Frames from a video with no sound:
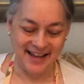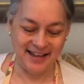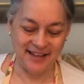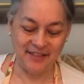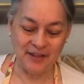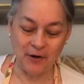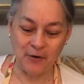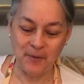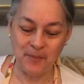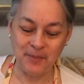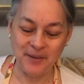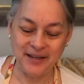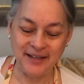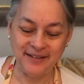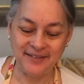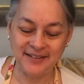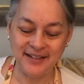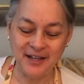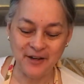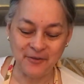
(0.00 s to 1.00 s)
the opening
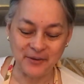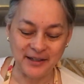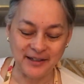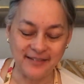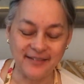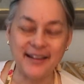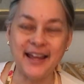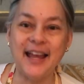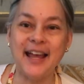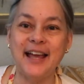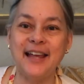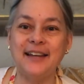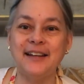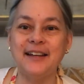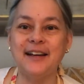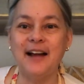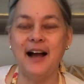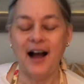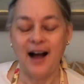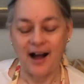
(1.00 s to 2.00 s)
sequence,
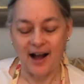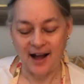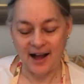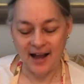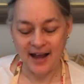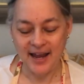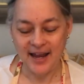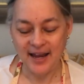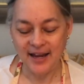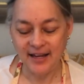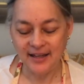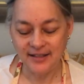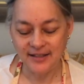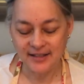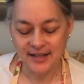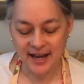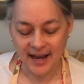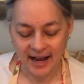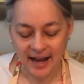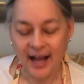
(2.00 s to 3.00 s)
and I
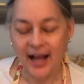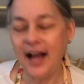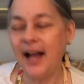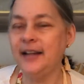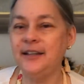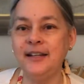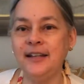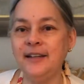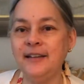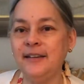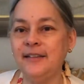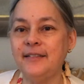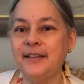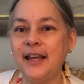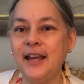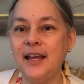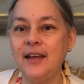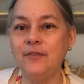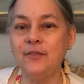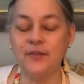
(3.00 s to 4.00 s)
ha I didn't
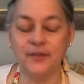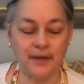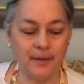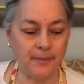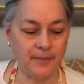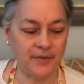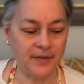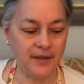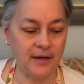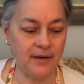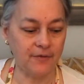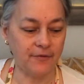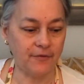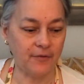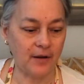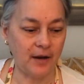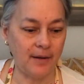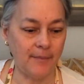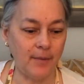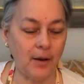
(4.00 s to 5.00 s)
save something
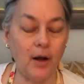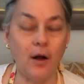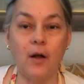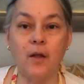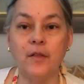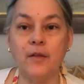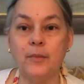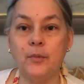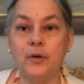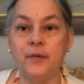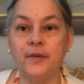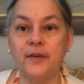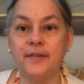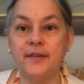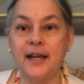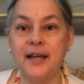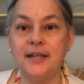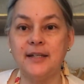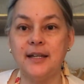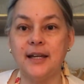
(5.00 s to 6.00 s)
from all the movies
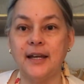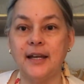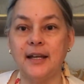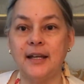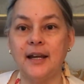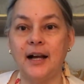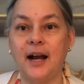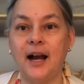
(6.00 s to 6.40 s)
I did.